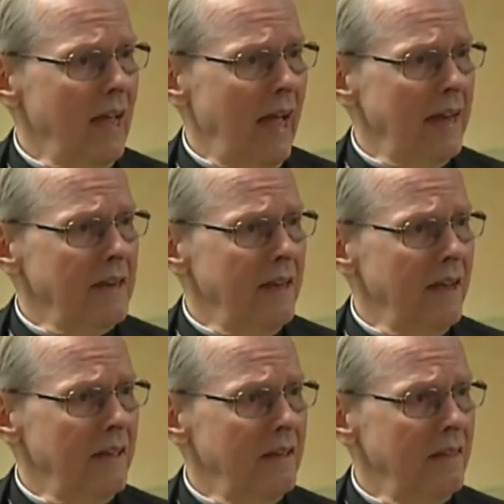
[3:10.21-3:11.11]
And
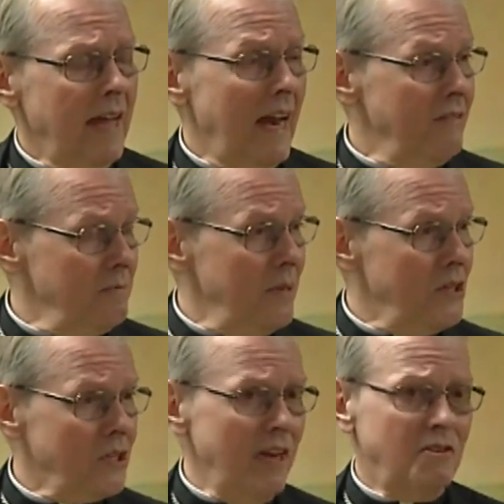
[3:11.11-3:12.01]
uh, that having
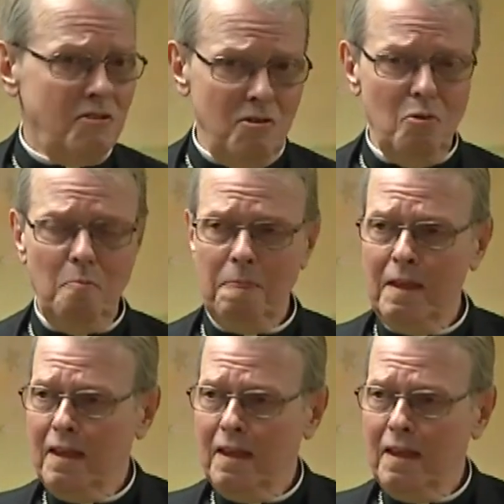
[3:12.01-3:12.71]
been said too,